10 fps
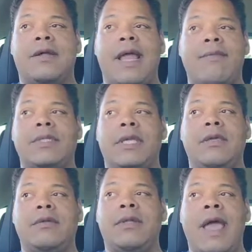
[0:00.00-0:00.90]
That was a
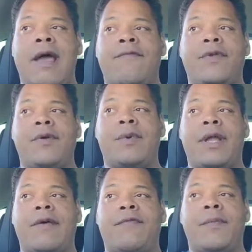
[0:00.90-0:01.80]
cute little outfit or
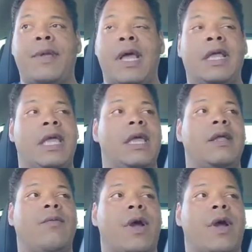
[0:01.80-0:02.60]
whatever, but again,